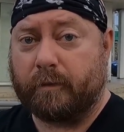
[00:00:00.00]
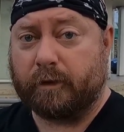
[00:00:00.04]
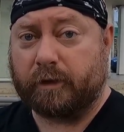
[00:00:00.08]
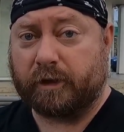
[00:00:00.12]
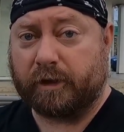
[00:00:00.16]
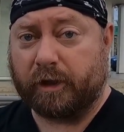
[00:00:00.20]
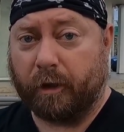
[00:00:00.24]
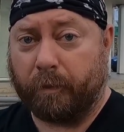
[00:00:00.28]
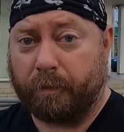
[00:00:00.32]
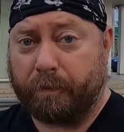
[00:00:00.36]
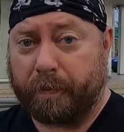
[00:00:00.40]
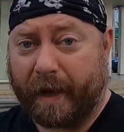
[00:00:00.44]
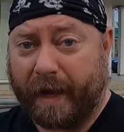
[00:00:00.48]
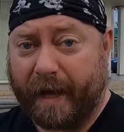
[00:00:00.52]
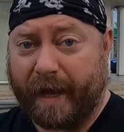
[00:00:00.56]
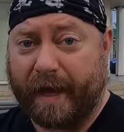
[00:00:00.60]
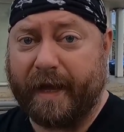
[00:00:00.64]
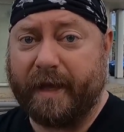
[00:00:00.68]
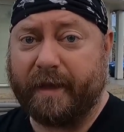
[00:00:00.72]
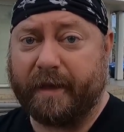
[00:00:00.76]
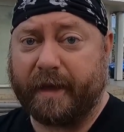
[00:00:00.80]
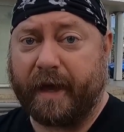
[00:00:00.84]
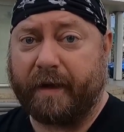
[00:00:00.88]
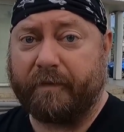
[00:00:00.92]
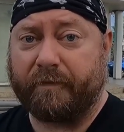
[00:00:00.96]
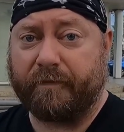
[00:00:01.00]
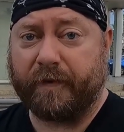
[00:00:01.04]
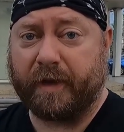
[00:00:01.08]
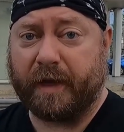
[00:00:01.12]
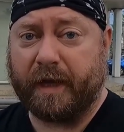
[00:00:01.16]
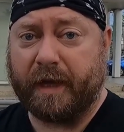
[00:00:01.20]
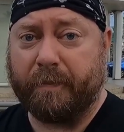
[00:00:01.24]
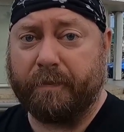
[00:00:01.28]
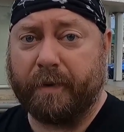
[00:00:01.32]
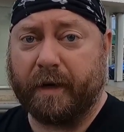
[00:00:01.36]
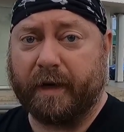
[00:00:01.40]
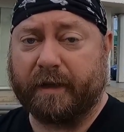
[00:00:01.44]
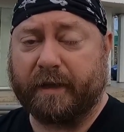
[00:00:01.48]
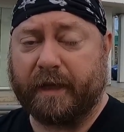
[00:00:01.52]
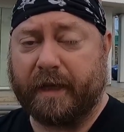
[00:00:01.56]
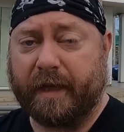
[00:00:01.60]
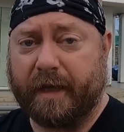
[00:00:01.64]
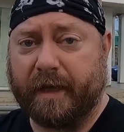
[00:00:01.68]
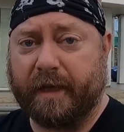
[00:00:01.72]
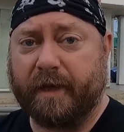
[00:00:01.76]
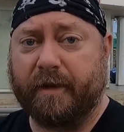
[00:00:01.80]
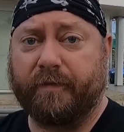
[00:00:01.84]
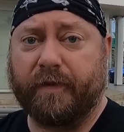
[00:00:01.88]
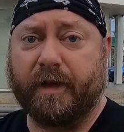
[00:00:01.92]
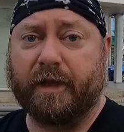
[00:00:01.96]
still pay that fee, but at
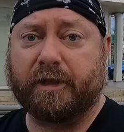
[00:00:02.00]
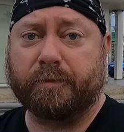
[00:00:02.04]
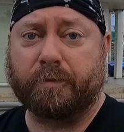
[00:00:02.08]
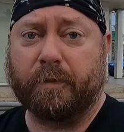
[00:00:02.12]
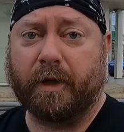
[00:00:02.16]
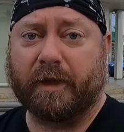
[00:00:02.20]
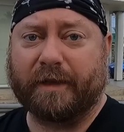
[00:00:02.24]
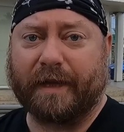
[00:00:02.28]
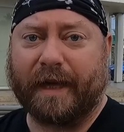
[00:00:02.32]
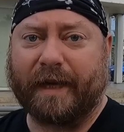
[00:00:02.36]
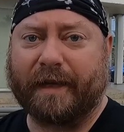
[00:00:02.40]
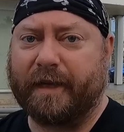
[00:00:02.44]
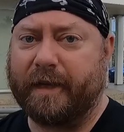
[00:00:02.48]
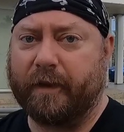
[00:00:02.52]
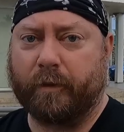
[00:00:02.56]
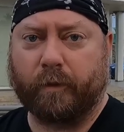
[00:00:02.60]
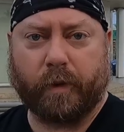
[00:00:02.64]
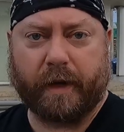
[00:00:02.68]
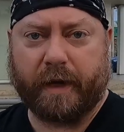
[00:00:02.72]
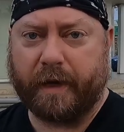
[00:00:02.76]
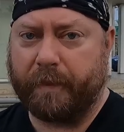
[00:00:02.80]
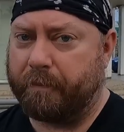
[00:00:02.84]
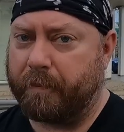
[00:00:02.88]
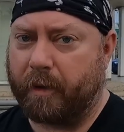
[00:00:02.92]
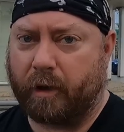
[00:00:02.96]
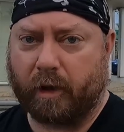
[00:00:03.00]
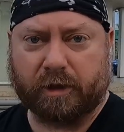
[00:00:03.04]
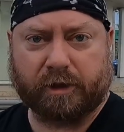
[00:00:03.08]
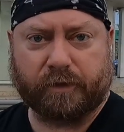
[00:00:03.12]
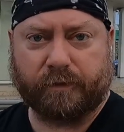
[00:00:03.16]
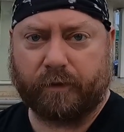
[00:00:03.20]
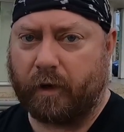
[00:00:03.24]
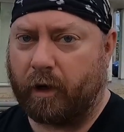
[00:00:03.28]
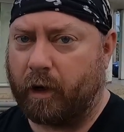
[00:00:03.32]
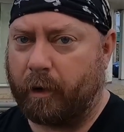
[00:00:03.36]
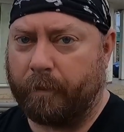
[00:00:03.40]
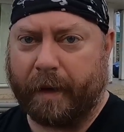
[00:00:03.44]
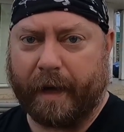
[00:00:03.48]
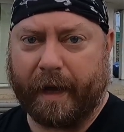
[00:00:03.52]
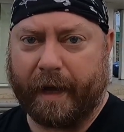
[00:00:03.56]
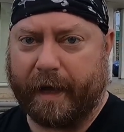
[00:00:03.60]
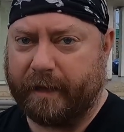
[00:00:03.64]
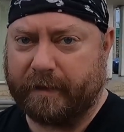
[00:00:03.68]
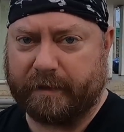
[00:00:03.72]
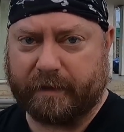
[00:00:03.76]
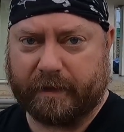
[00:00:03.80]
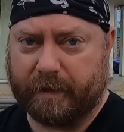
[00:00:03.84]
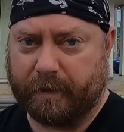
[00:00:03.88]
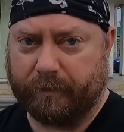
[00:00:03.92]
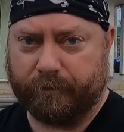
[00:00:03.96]
the end of each month, I get reimbursed for all my
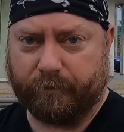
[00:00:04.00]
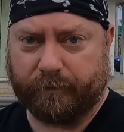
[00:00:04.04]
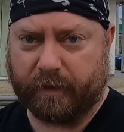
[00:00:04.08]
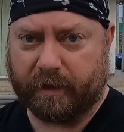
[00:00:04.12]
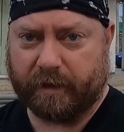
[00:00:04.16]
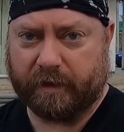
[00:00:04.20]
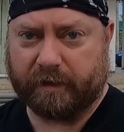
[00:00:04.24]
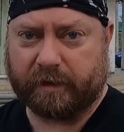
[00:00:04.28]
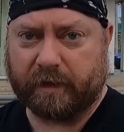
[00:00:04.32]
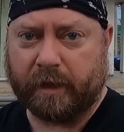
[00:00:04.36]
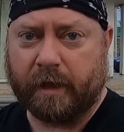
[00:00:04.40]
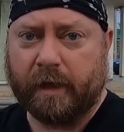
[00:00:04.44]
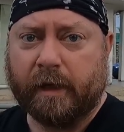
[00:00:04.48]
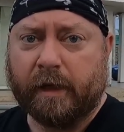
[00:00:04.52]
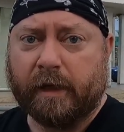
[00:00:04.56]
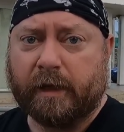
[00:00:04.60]
ATM fees.